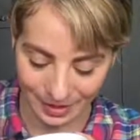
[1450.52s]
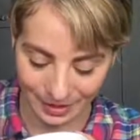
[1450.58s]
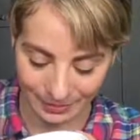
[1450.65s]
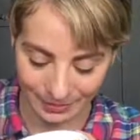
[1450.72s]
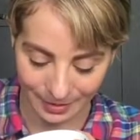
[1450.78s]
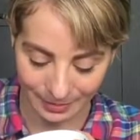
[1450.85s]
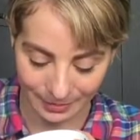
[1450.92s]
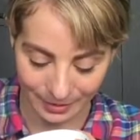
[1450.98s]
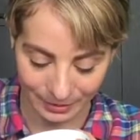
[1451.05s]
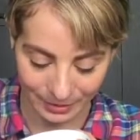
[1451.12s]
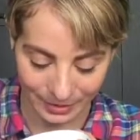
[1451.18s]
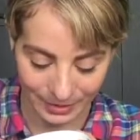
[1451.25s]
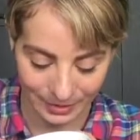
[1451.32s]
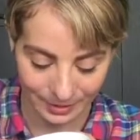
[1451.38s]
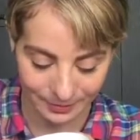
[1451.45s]
I'm
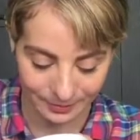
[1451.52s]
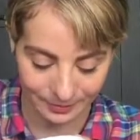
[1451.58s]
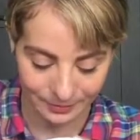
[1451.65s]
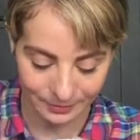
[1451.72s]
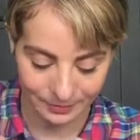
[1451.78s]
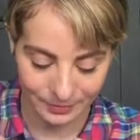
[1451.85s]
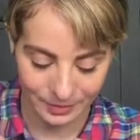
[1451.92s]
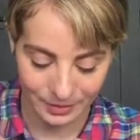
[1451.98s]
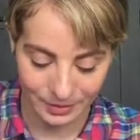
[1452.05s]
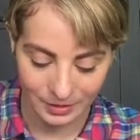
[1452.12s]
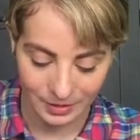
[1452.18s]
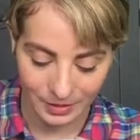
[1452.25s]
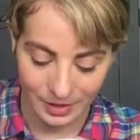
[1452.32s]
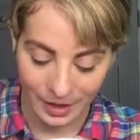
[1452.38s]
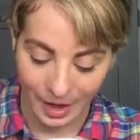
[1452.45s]
nearly done.
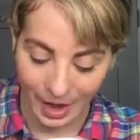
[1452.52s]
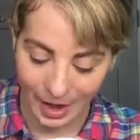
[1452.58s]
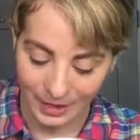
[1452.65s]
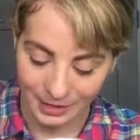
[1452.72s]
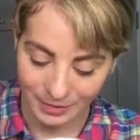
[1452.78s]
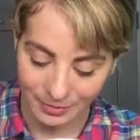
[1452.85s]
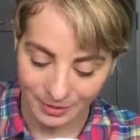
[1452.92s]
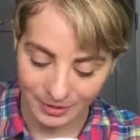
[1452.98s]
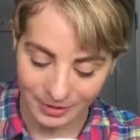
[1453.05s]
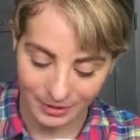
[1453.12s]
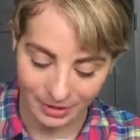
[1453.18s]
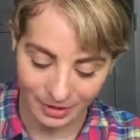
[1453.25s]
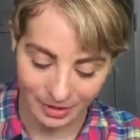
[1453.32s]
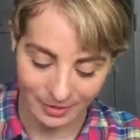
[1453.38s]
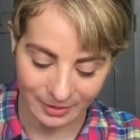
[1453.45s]
I actually wanted
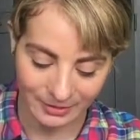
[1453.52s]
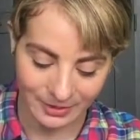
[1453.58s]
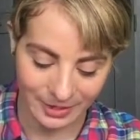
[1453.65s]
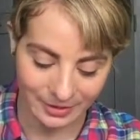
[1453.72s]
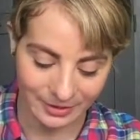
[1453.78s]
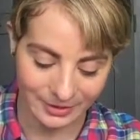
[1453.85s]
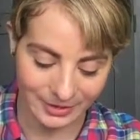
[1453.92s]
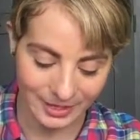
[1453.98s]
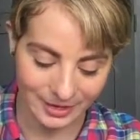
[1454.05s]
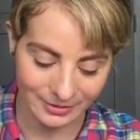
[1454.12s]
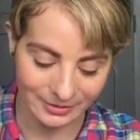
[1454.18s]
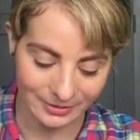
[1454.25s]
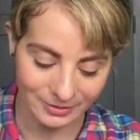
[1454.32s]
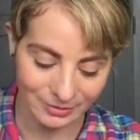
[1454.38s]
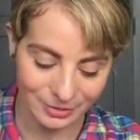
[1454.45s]
to talk about Terrace
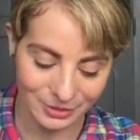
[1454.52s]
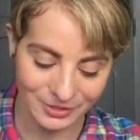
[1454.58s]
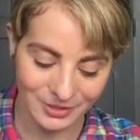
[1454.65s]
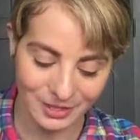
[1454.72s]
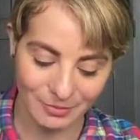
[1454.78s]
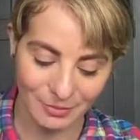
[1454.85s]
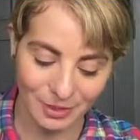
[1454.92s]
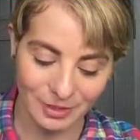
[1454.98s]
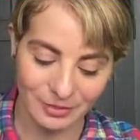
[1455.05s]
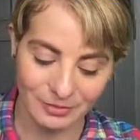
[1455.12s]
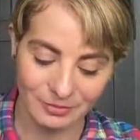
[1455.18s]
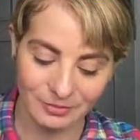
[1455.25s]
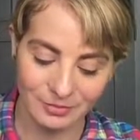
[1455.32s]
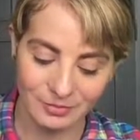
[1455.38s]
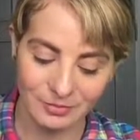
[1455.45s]
House, which is, I
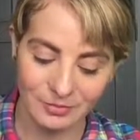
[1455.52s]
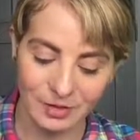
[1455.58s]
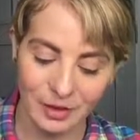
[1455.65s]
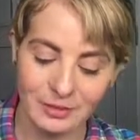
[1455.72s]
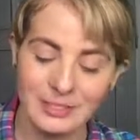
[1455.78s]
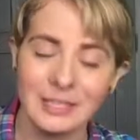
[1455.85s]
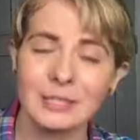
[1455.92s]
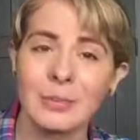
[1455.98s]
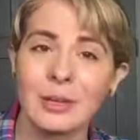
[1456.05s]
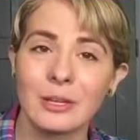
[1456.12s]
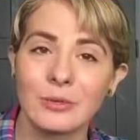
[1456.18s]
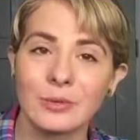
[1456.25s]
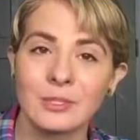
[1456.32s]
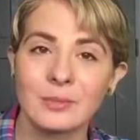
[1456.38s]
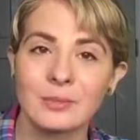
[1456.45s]
would say it's
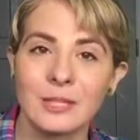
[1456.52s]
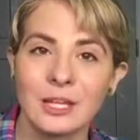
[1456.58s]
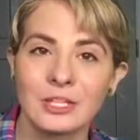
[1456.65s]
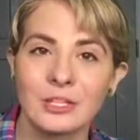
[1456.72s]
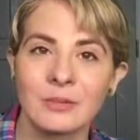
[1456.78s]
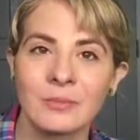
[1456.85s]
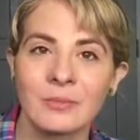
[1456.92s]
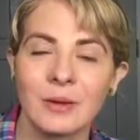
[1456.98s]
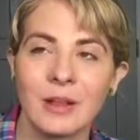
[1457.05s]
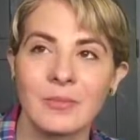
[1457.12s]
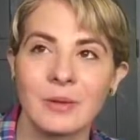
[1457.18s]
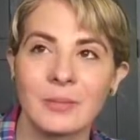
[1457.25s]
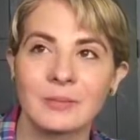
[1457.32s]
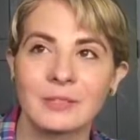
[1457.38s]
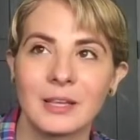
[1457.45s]
my newest obsession, but
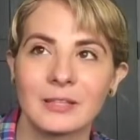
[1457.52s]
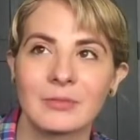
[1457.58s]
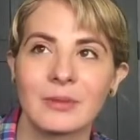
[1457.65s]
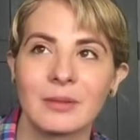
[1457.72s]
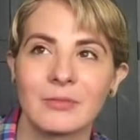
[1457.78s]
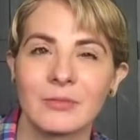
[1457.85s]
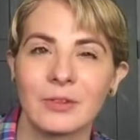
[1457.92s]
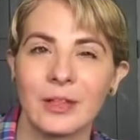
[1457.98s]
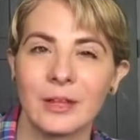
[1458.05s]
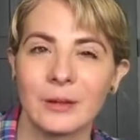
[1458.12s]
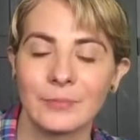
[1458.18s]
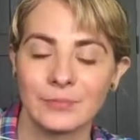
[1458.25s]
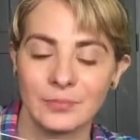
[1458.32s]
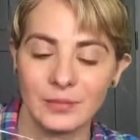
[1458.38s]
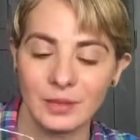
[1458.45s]
I've been obsessed with it for,
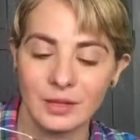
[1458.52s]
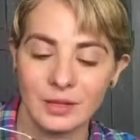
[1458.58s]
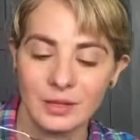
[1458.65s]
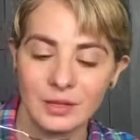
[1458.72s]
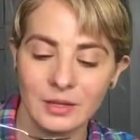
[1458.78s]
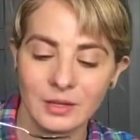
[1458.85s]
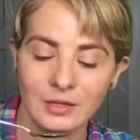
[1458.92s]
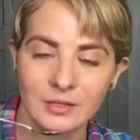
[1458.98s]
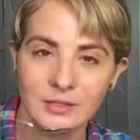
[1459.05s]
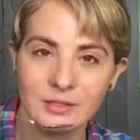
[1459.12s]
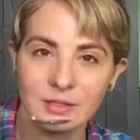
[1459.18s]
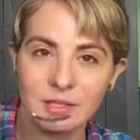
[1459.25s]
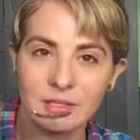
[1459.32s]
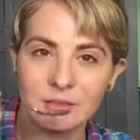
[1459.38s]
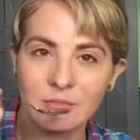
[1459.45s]

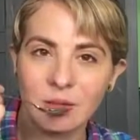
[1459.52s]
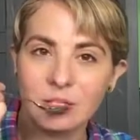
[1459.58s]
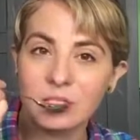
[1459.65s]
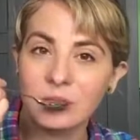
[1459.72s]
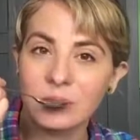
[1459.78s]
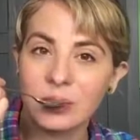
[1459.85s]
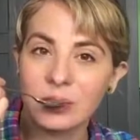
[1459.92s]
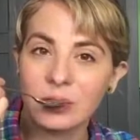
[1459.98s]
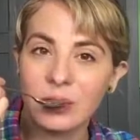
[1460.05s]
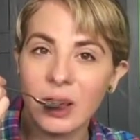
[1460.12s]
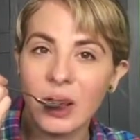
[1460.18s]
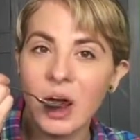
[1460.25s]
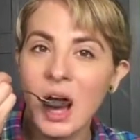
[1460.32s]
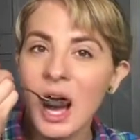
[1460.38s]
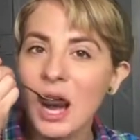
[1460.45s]
6 months to a year
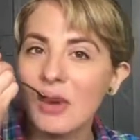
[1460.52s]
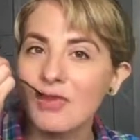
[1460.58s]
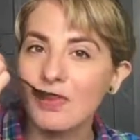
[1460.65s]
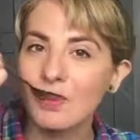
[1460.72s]
now.